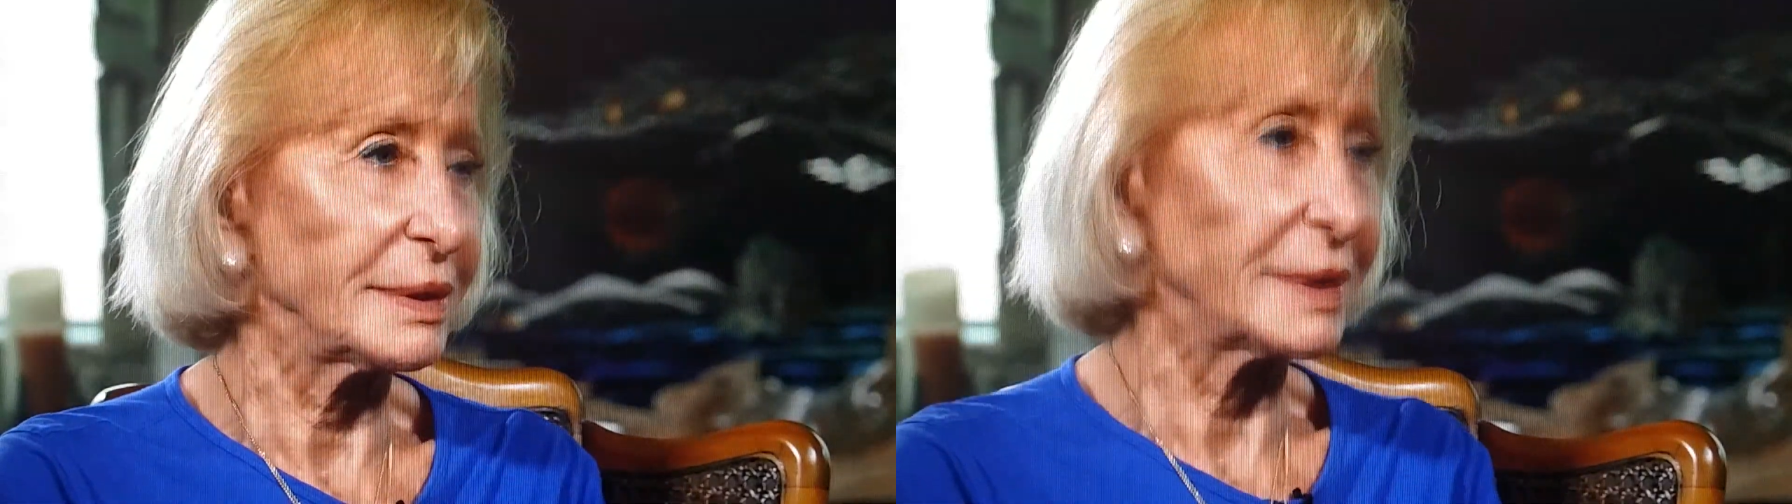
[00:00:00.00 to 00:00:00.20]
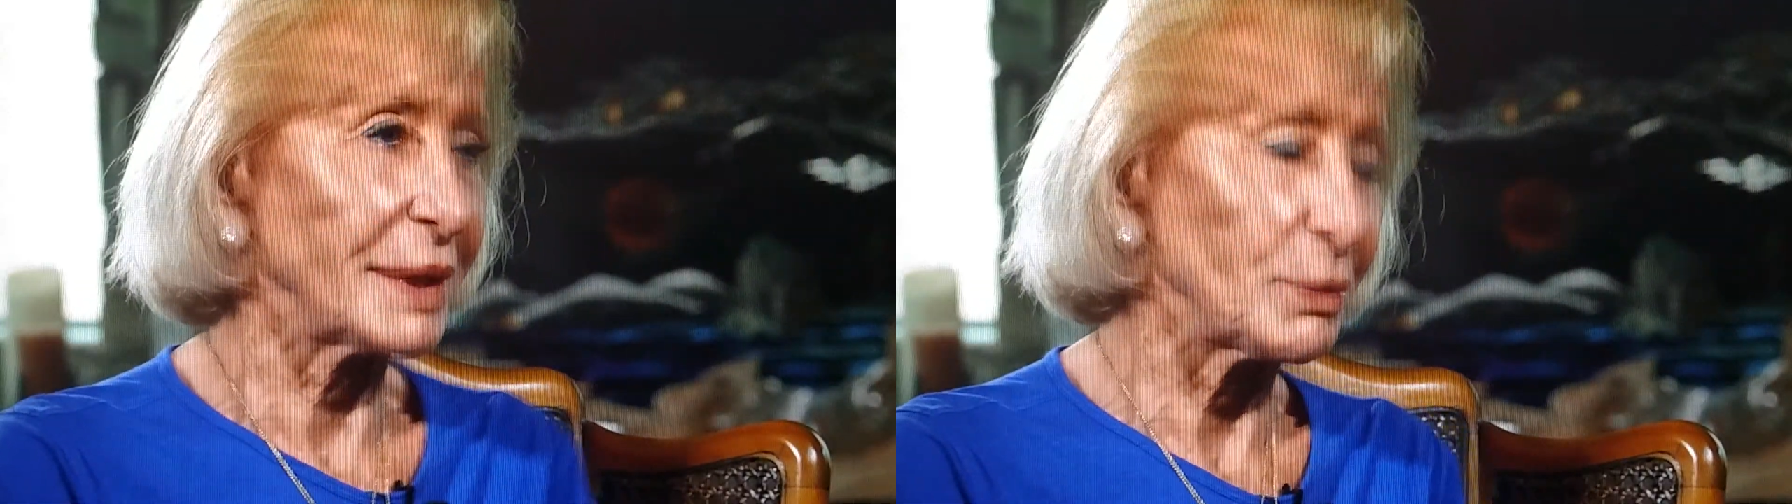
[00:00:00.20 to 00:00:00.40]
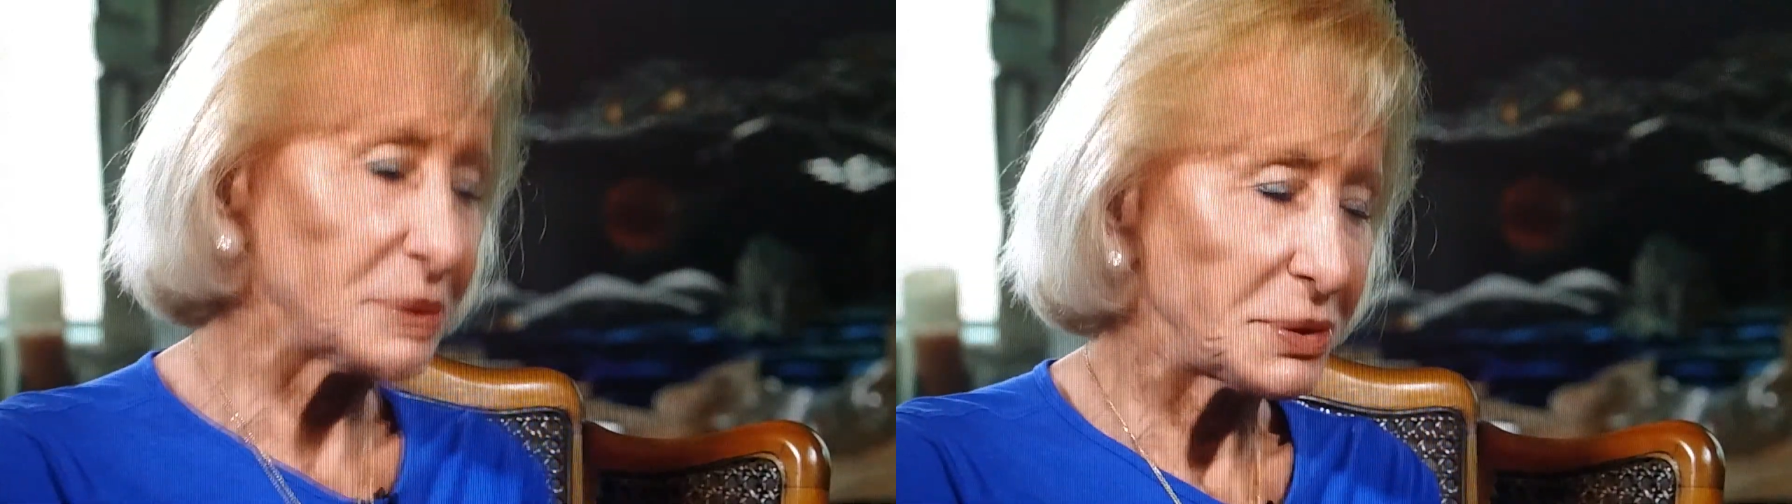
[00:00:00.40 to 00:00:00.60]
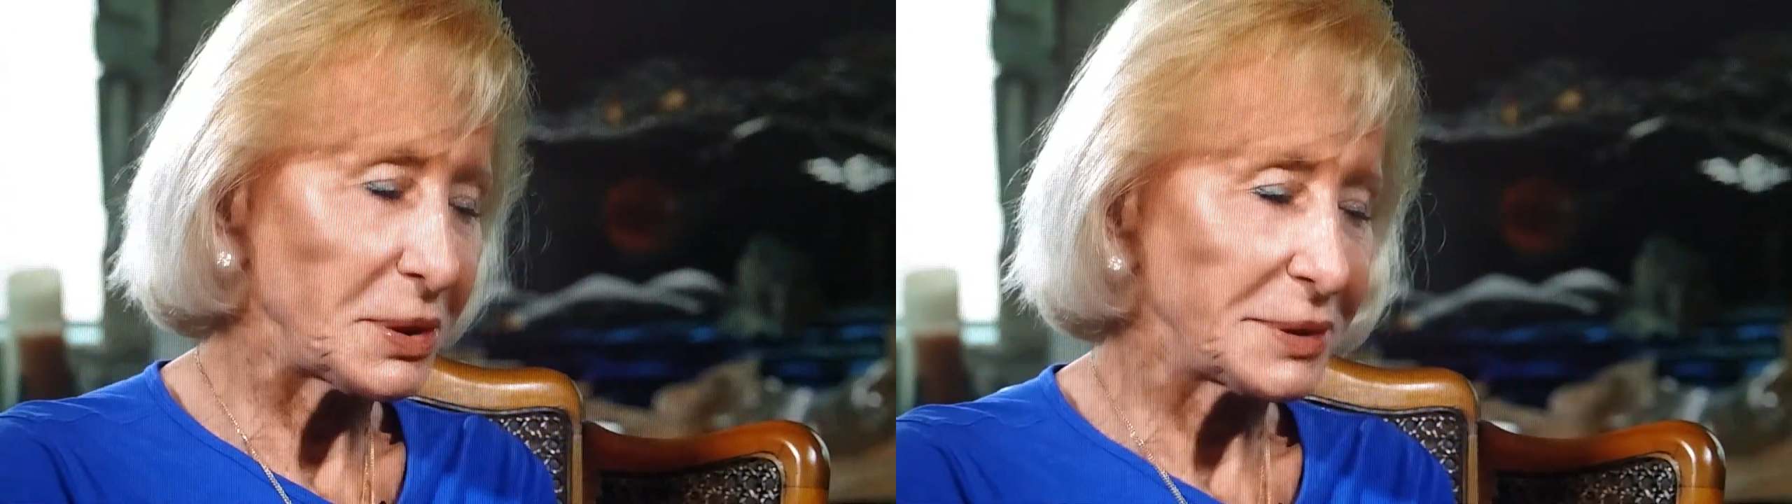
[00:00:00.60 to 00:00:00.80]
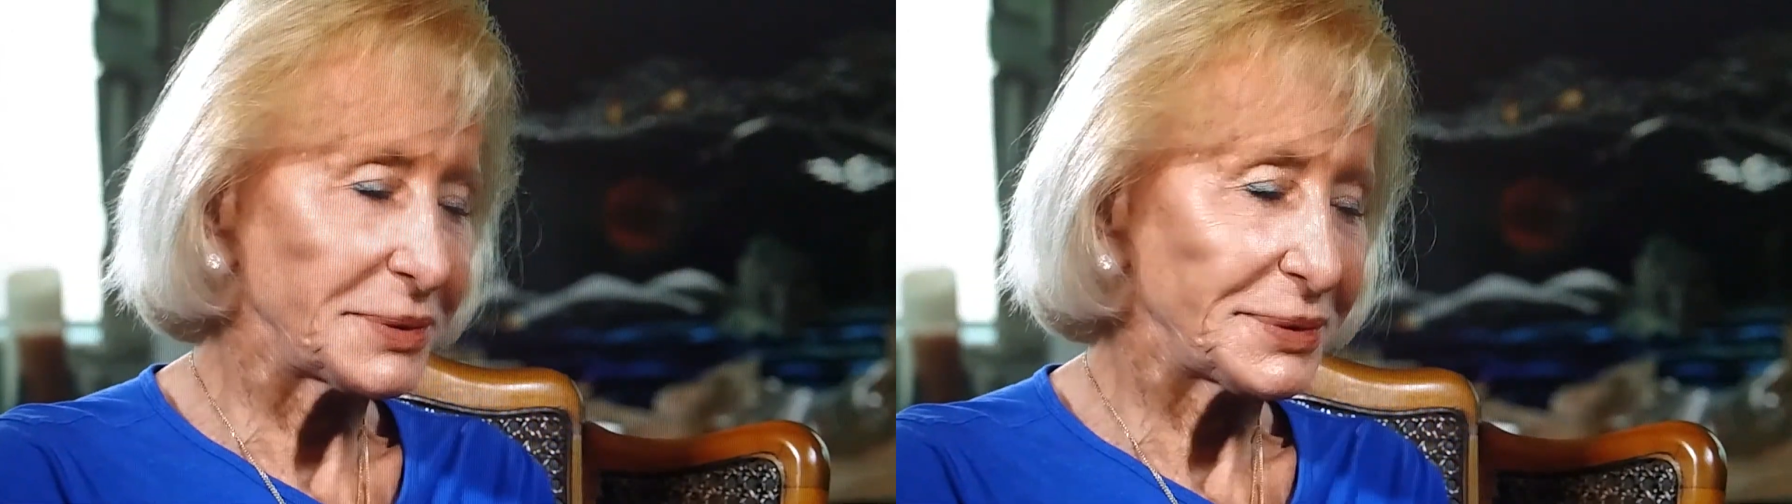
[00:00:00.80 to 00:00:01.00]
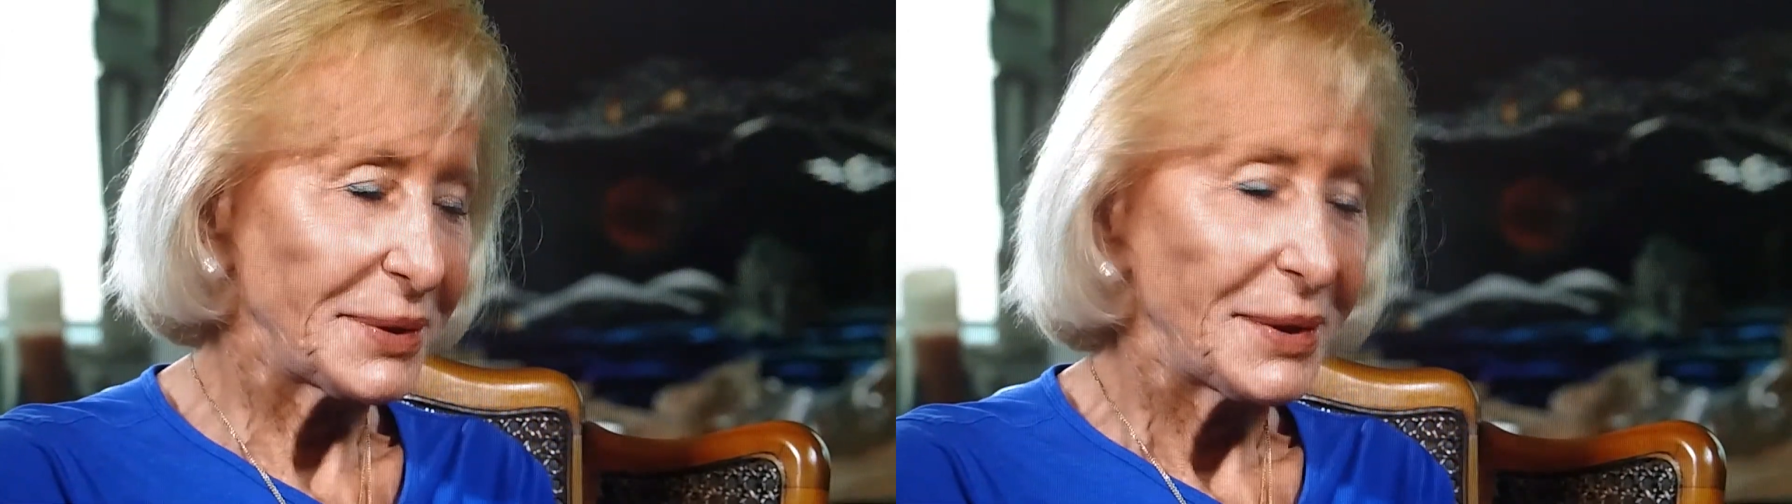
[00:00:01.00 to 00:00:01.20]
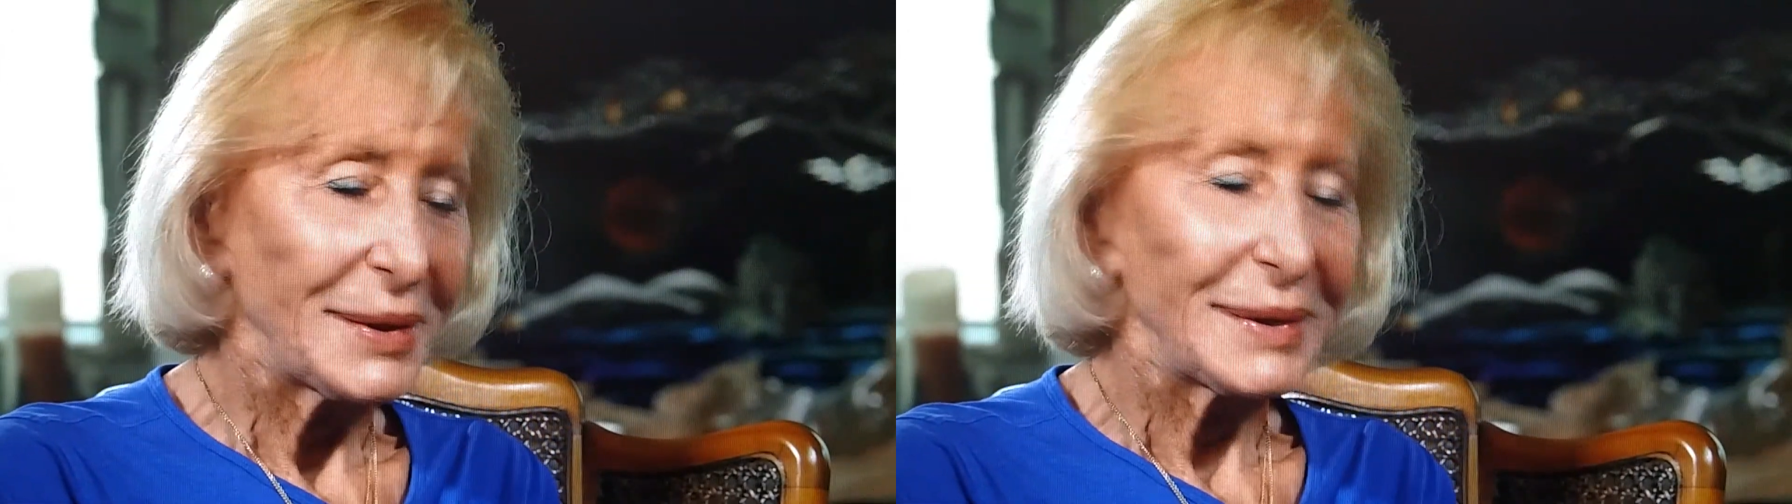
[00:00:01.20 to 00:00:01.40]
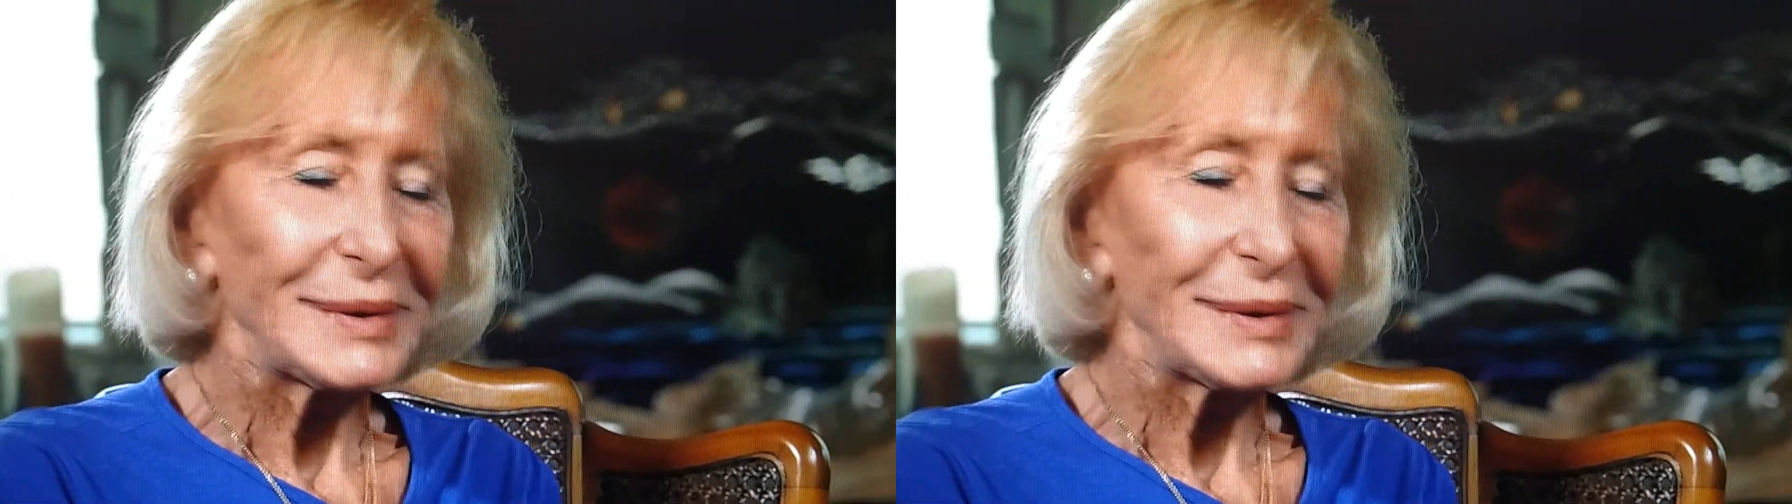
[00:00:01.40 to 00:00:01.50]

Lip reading: think that was nice.